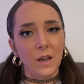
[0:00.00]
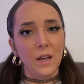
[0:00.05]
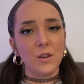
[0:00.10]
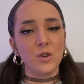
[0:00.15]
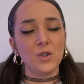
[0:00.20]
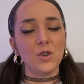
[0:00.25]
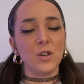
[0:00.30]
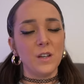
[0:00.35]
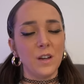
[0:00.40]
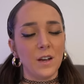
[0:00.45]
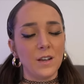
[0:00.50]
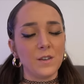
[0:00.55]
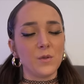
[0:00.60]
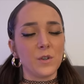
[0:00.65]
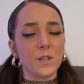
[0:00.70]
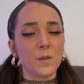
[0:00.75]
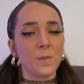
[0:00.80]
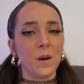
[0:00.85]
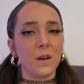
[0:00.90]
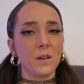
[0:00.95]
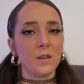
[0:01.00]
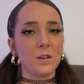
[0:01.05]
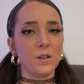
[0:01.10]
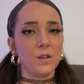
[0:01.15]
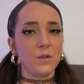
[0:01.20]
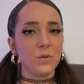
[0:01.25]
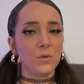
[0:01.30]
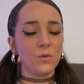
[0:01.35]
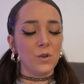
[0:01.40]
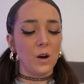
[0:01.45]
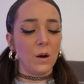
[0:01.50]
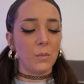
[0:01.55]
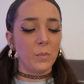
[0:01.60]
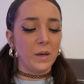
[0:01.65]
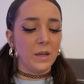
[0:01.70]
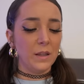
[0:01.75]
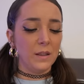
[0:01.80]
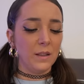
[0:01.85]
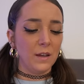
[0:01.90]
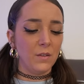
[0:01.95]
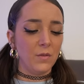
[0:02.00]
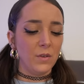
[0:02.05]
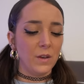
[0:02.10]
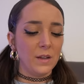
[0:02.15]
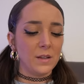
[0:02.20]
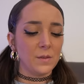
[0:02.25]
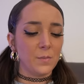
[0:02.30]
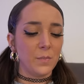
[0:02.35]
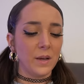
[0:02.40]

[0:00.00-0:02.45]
And she does respond to drop it and leave it.